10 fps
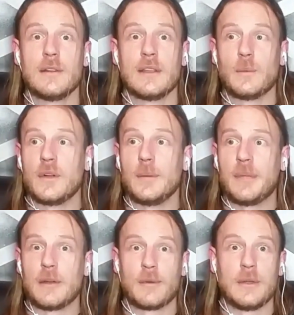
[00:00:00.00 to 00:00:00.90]
You know, they want
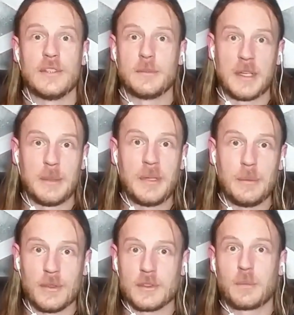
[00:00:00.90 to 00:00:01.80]
to be around as many
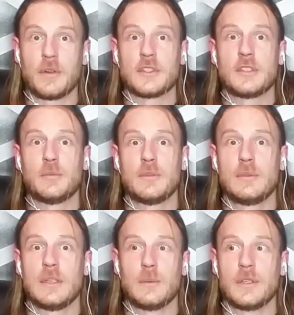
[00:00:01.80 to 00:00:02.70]
people as
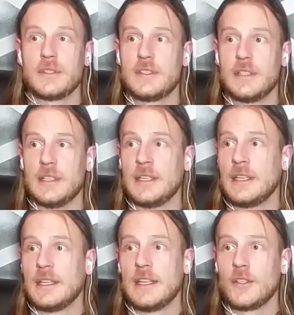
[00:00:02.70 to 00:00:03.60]
possible. They want to
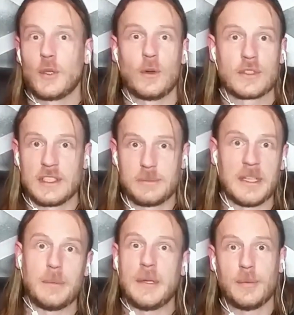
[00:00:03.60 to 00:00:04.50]
talk to as
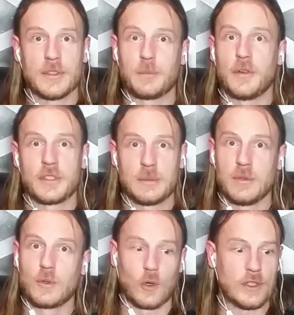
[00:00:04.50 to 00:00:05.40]
many people as
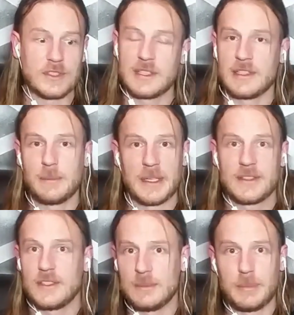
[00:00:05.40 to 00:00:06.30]
possible, constantly
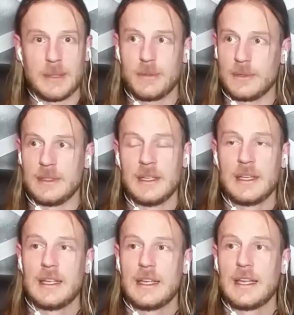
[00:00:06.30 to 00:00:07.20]
messaging people, and,
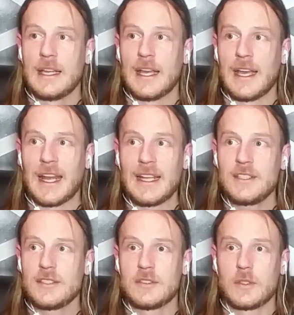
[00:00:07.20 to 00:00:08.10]

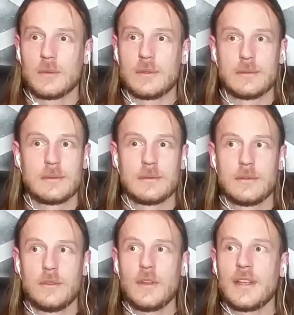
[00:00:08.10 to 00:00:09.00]
I just don't.
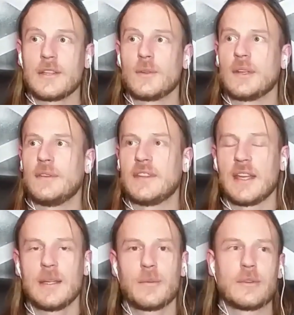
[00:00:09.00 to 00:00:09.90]
Not that I don't have the
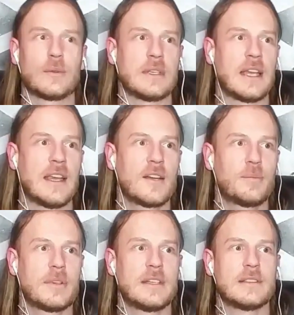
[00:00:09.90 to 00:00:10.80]
time or I don't
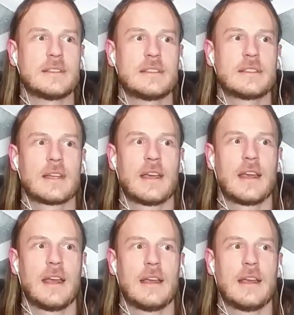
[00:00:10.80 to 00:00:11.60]
care, but it's